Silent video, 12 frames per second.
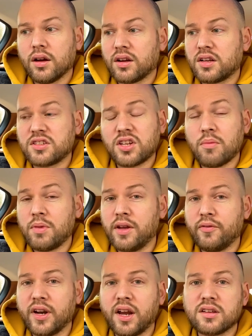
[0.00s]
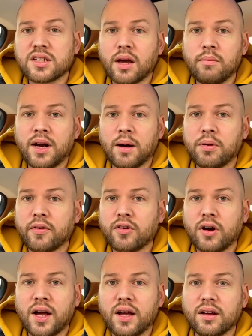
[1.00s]
So many videos coming up. I've
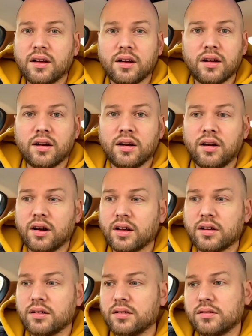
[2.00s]
got like